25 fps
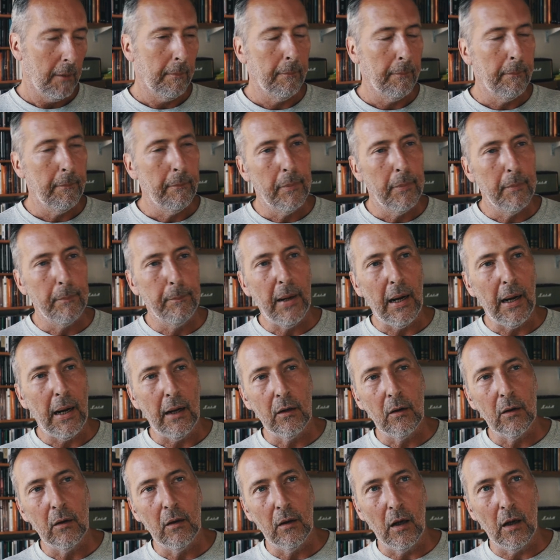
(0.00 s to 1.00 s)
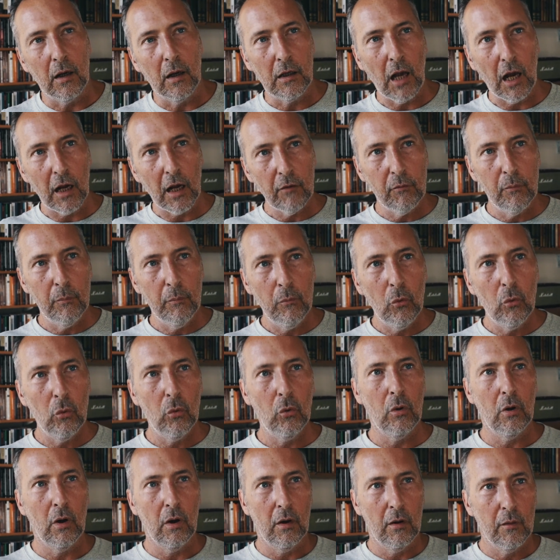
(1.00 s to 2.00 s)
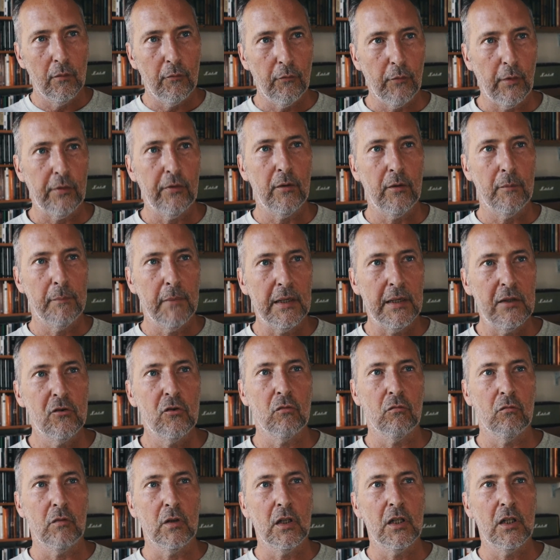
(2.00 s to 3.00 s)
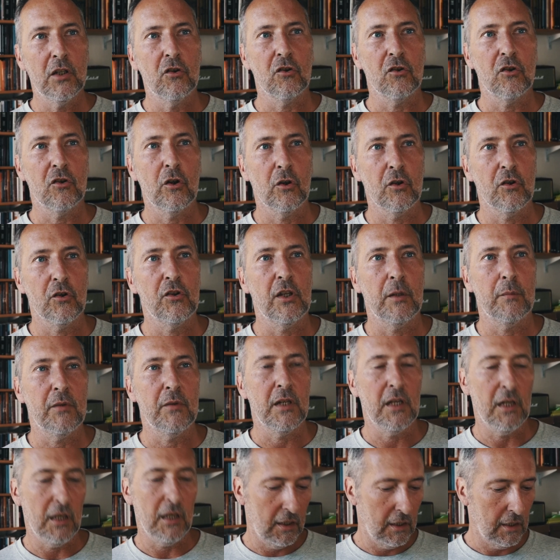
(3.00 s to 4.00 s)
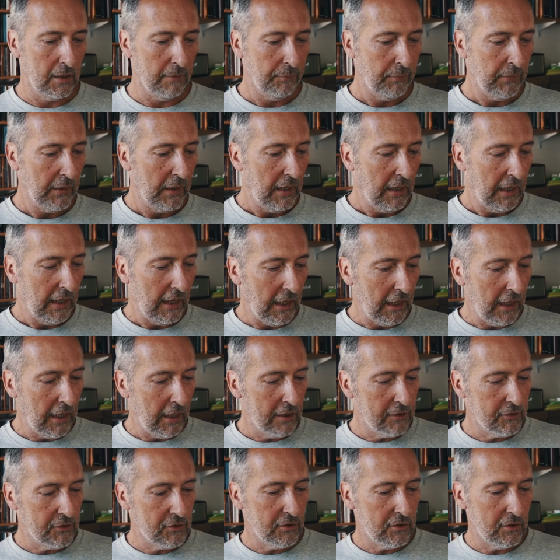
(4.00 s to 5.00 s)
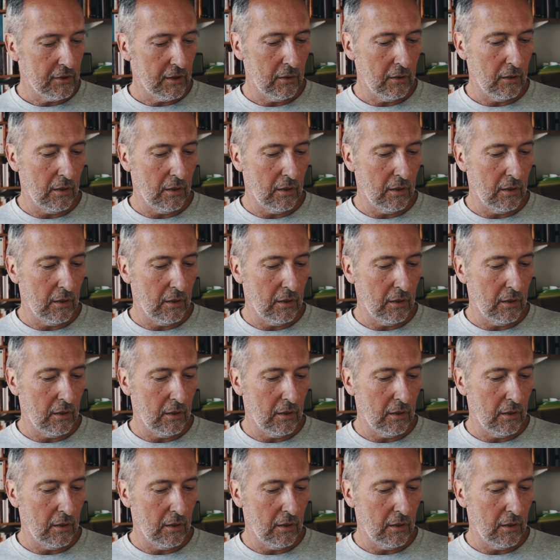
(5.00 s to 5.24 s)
but, but a kind of more fundamental religious concept here is